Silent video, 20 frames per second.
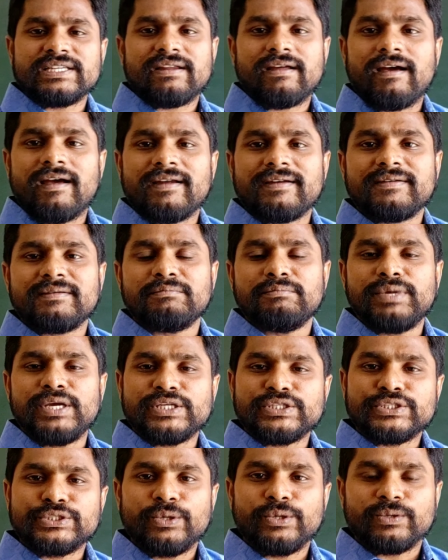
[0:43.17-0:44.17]
strand
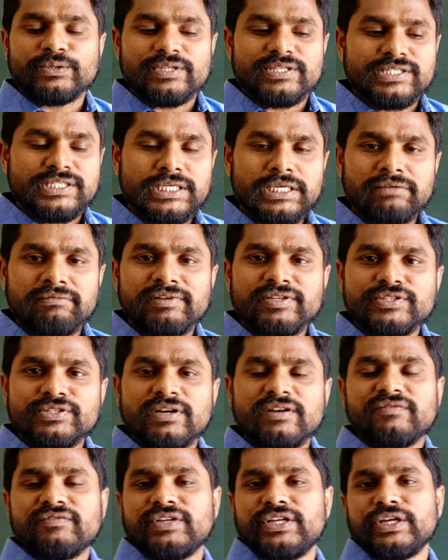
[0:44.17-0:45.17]
based on the sequence
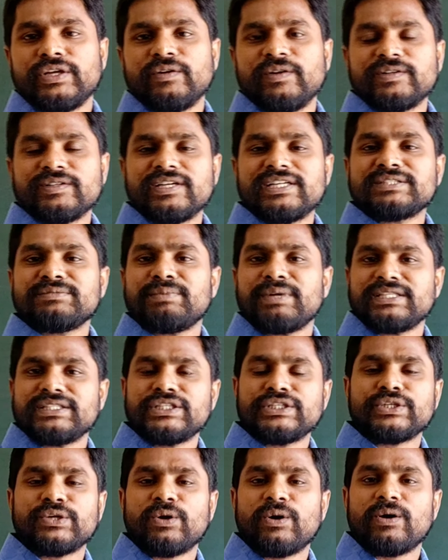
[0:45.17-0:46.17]
of nucleotides
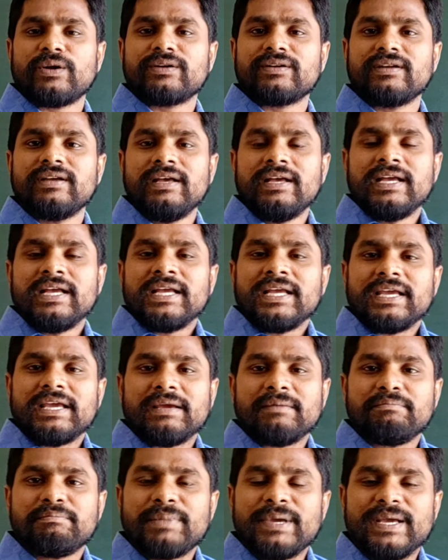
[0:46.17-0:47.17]
present on
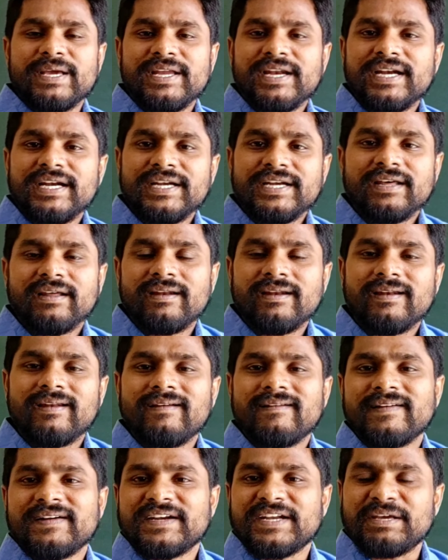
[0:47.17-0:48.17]
a
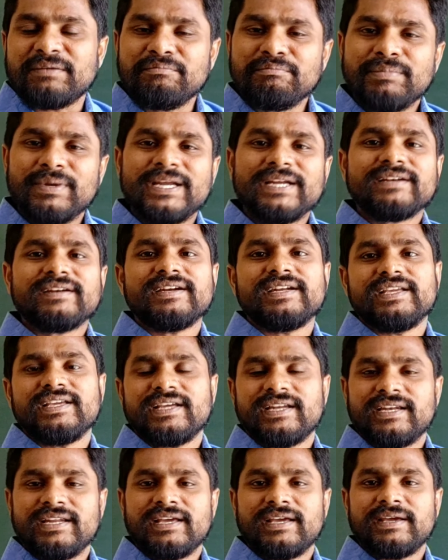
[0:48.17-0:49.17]
parental template
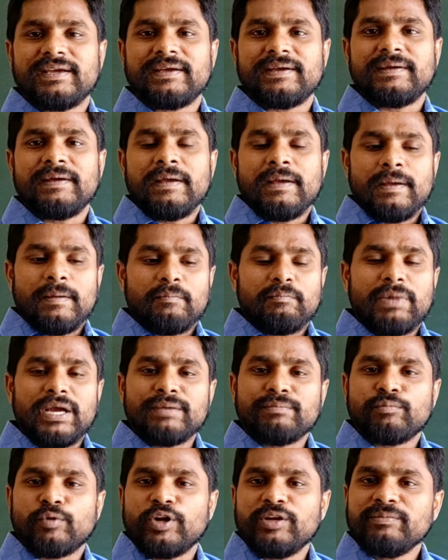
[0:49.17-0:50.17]
DNA
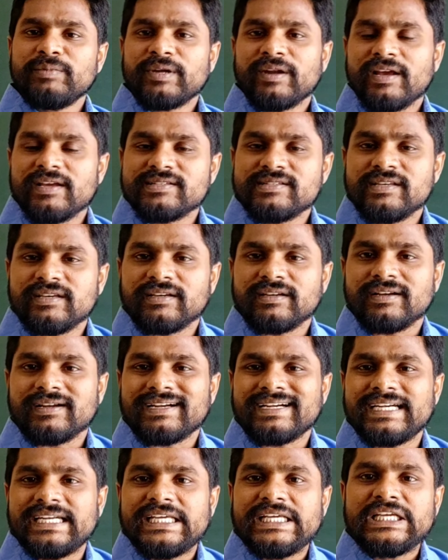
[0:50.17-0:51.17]
by
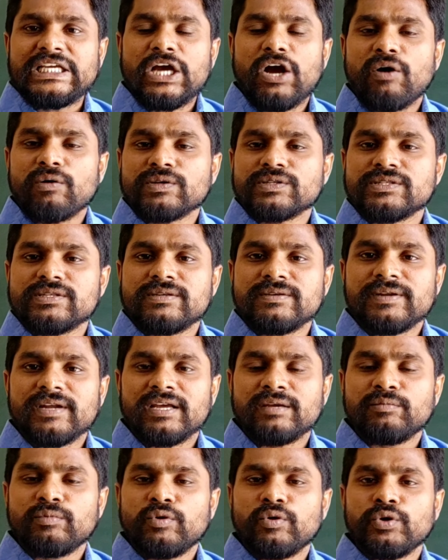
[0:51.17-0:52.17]
polymerizing
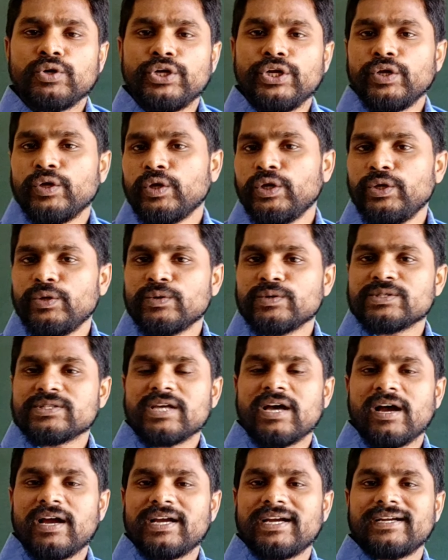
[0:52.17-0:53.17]

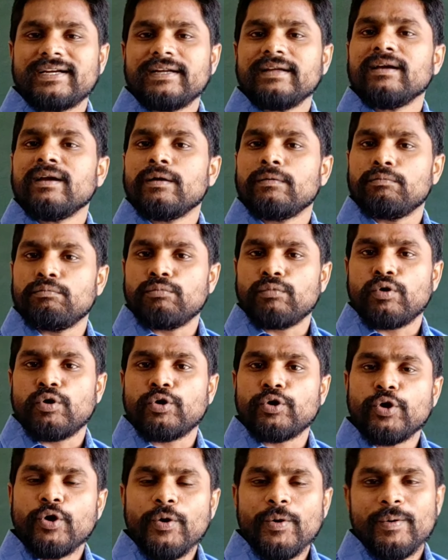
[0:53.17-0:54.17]
deoxyribonucleoside
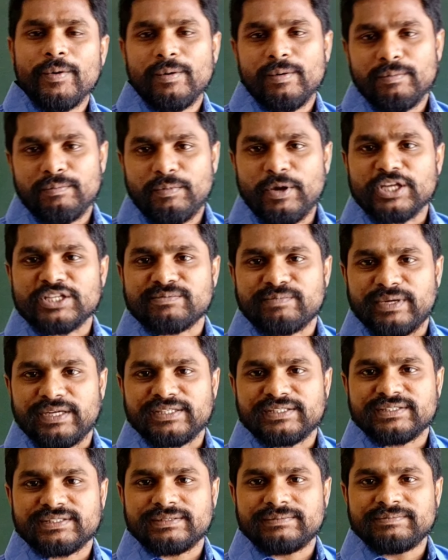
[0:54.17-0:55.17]

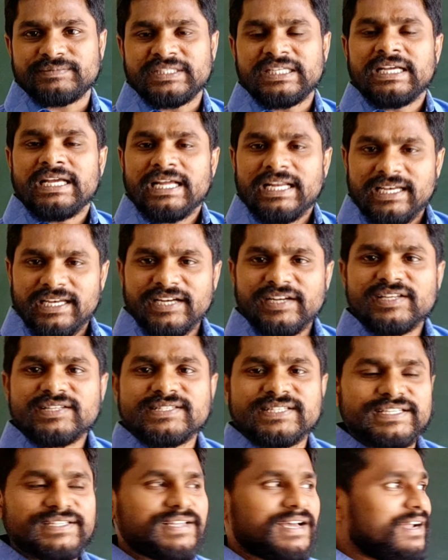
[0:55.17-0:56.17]
monophosphates. Let
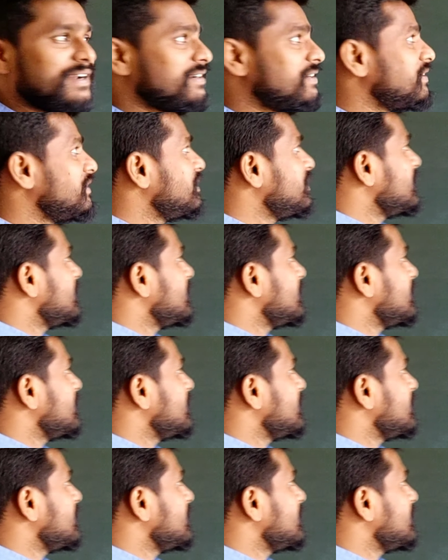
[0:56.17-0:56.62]
us see that.